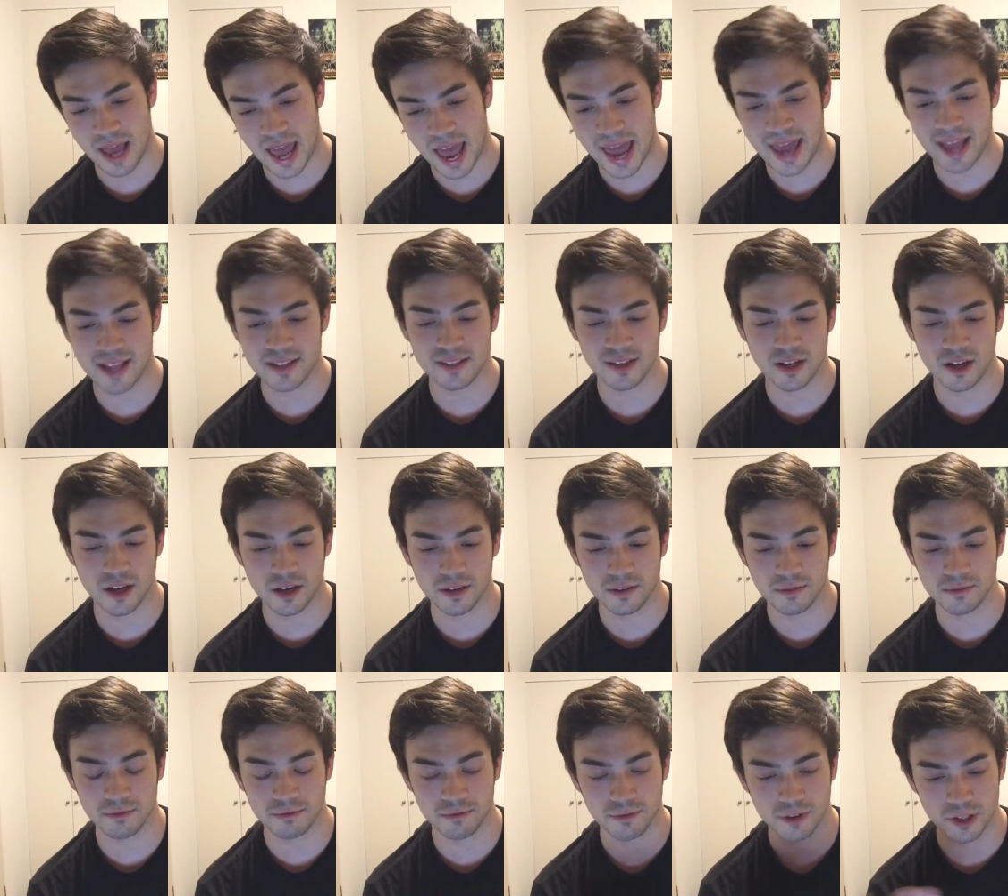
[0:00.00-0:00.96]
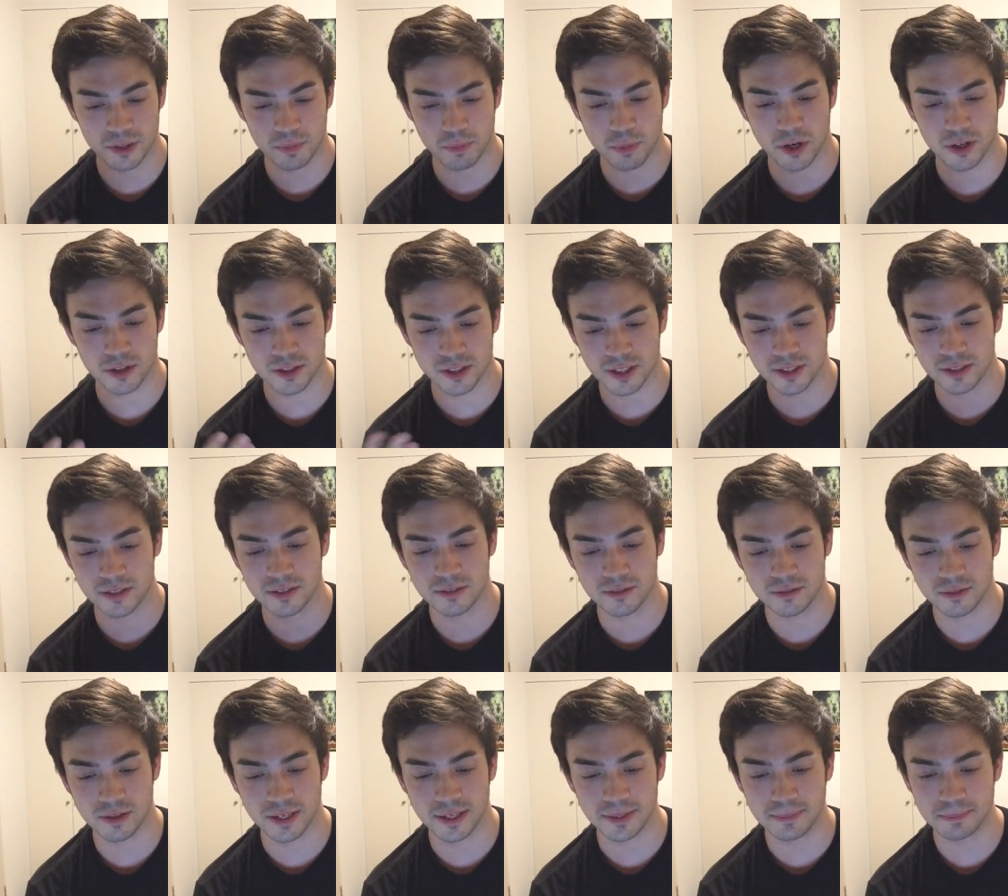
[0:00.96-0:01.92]
hands-on, first person,
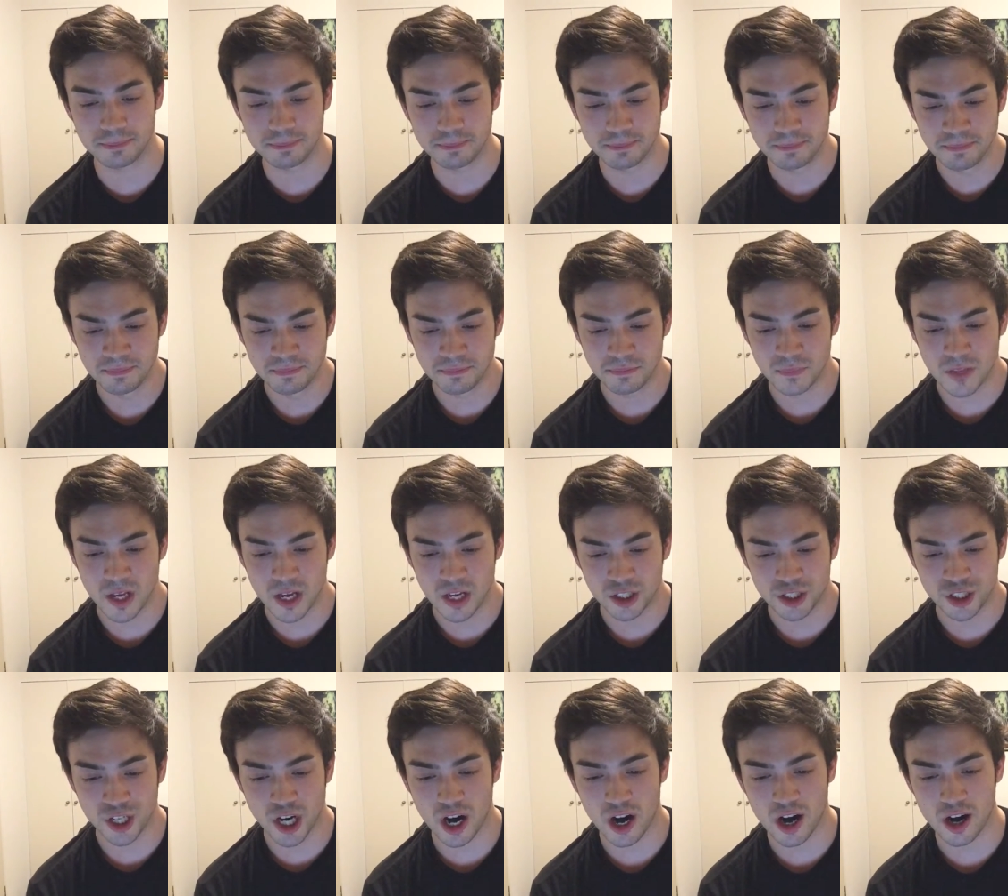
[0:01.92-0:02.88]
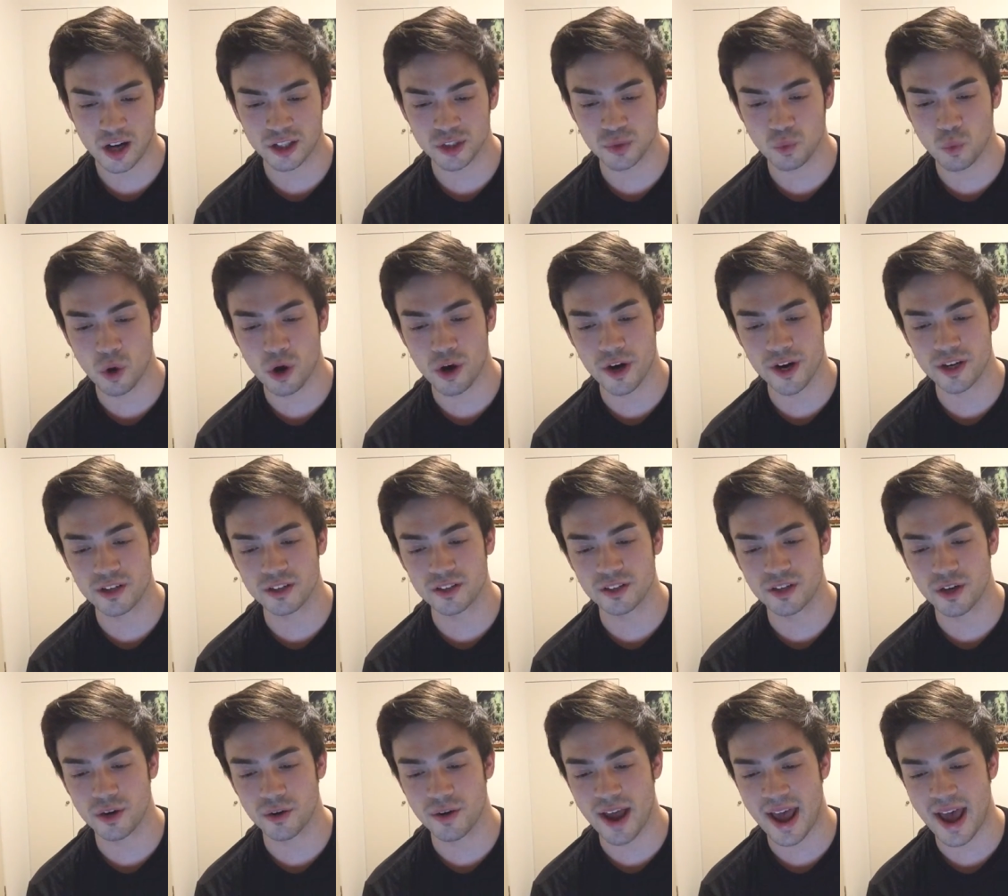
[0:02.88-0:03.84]
right? charge, Warriors
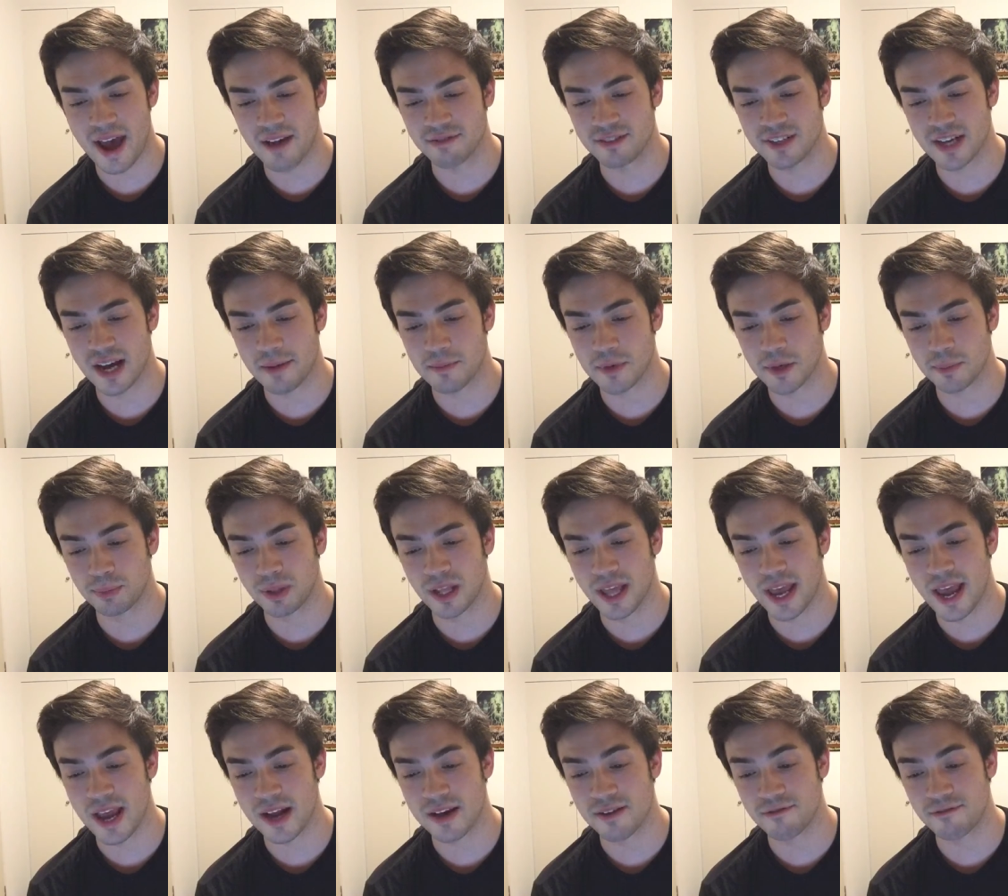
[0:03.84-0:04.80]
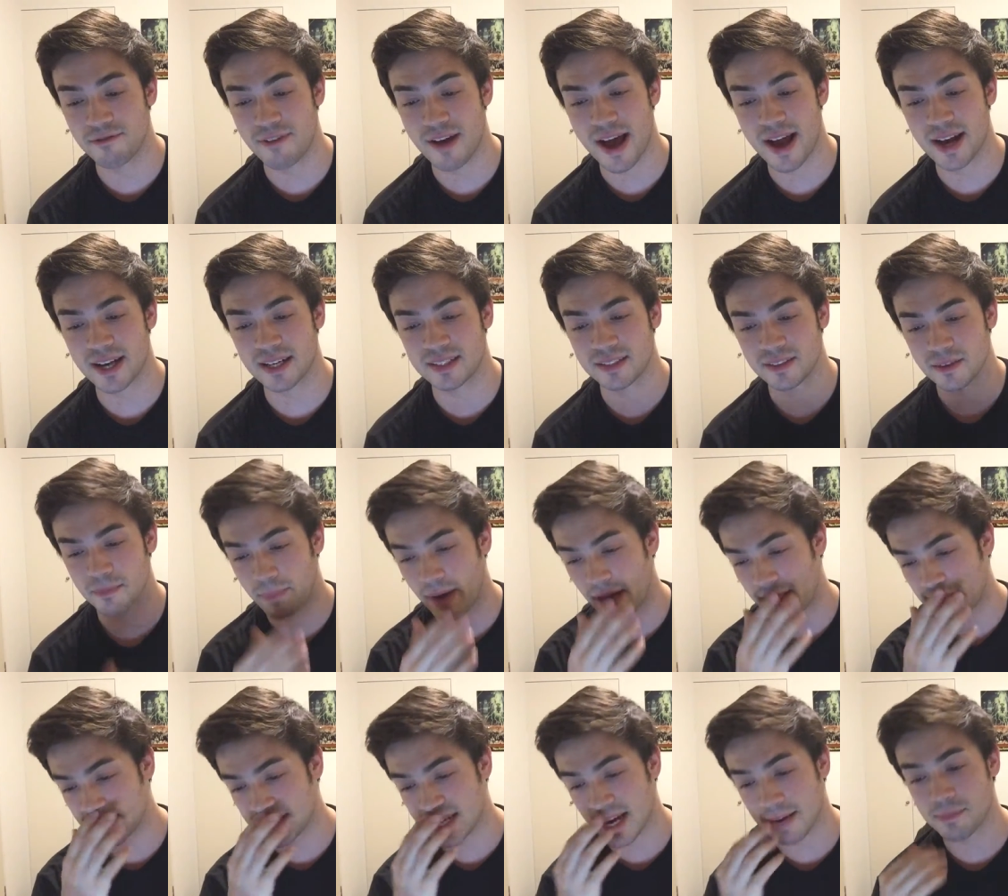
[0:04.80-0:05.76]
don't have time to plan. In fact,
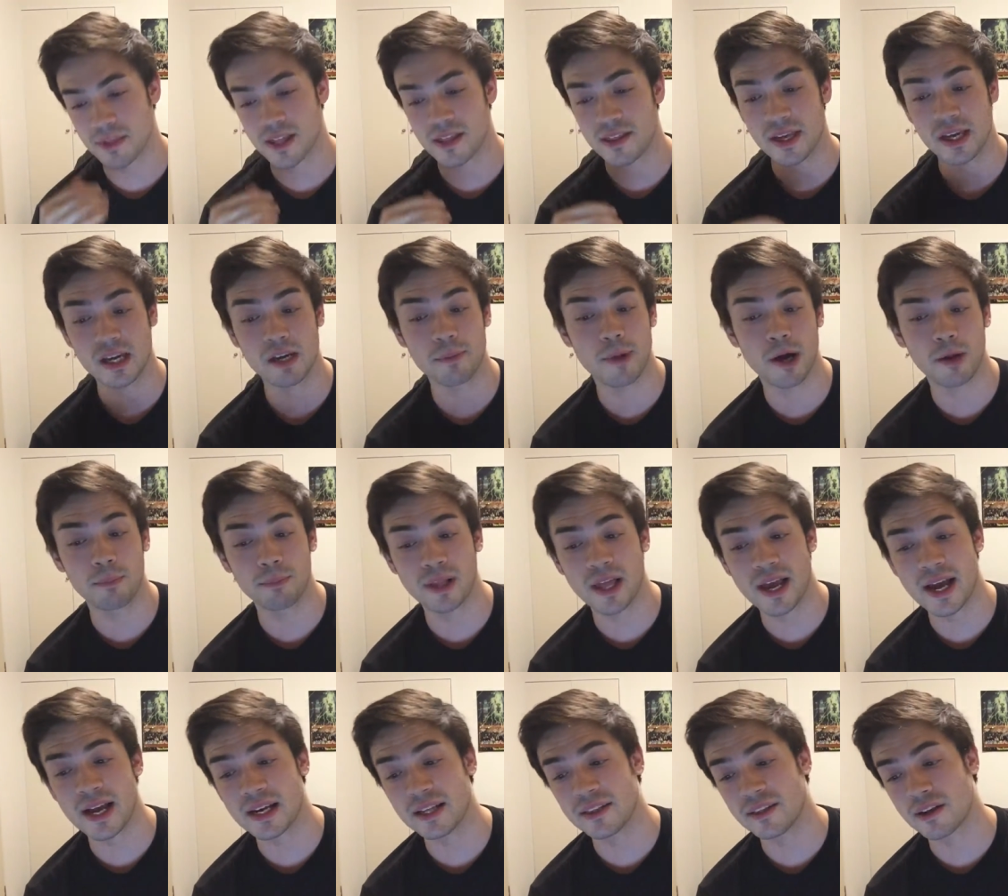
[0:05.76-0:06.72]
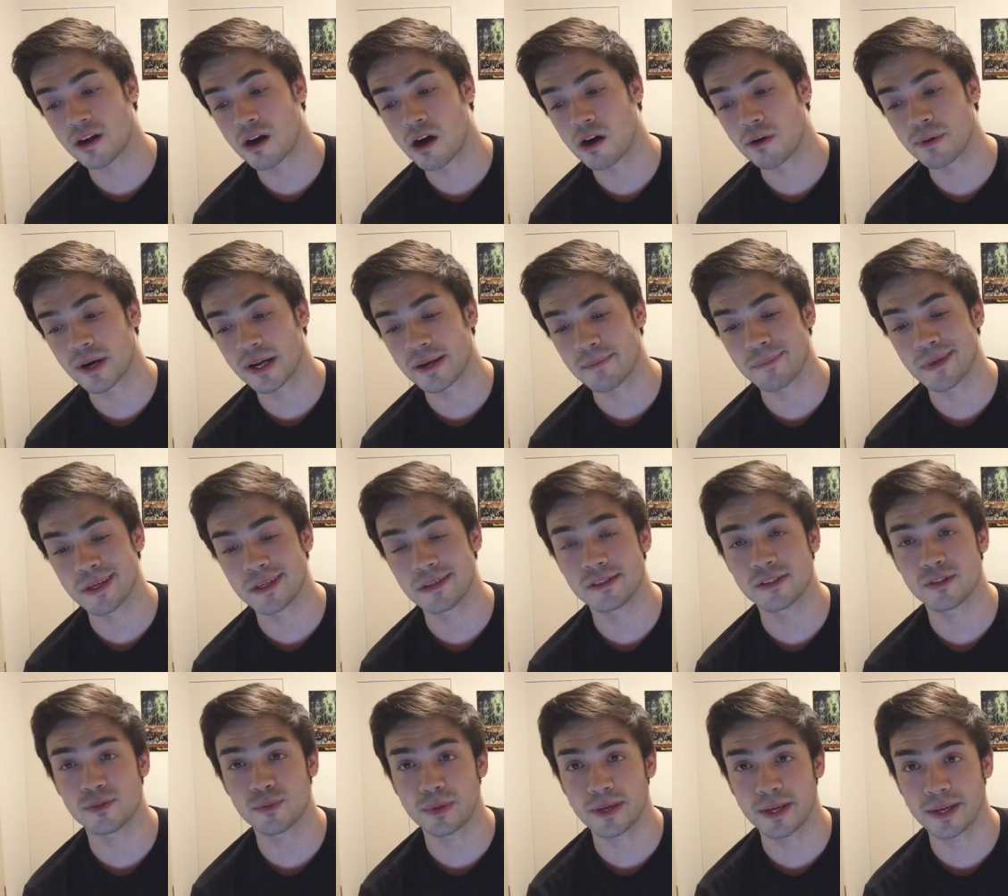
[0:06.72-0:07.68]
by the time they think about planning, they're already
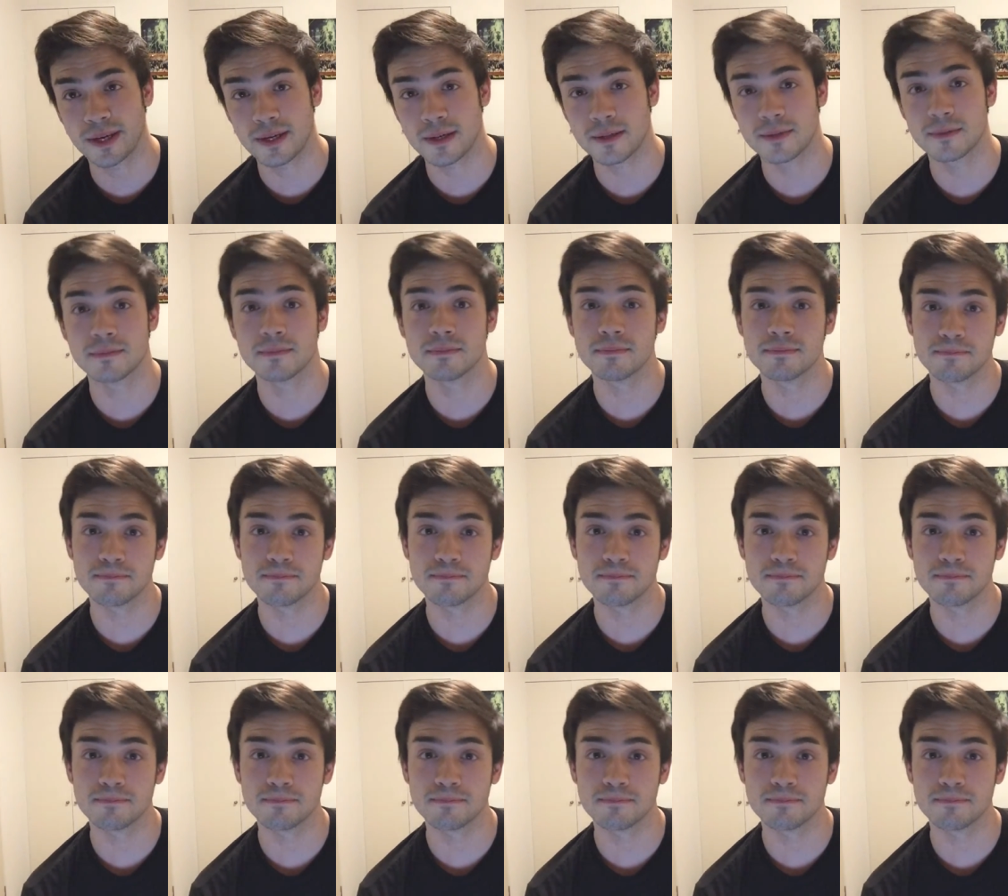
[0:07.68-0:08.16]
mid-swing.